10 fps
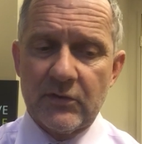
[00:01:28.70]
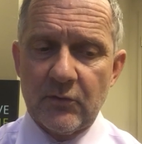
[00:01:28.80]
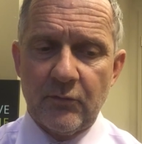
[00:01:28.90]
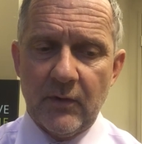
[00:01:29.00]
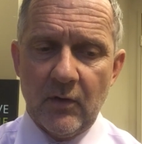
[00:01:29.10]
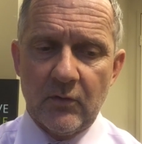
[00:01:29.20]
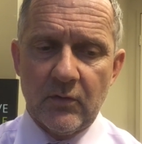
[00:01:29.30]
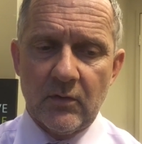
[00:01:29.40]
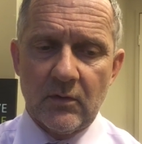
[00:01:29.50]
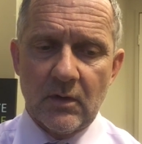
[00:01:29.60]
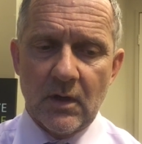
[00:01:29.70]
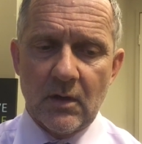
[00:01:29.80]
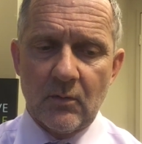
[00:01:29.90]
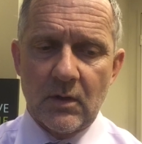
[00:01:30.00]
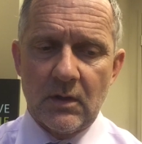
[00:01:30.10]
the ferritin,
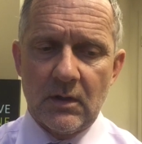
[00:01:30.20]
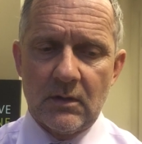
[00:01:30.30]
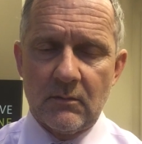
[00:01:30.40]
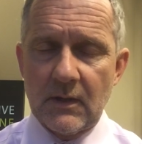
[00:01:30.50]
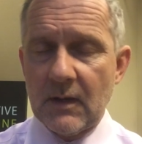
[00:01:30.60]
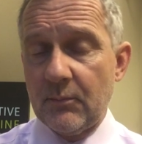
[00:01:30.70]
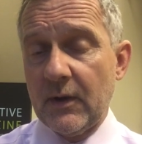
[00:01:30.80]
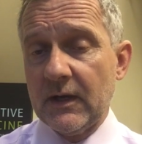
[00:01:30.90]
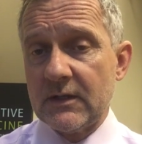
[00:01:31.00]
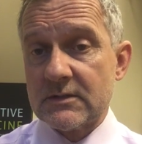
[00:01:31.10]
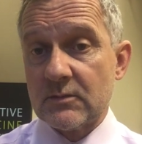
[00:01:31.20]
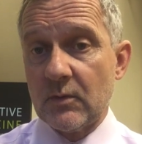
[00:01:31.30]
in our practice,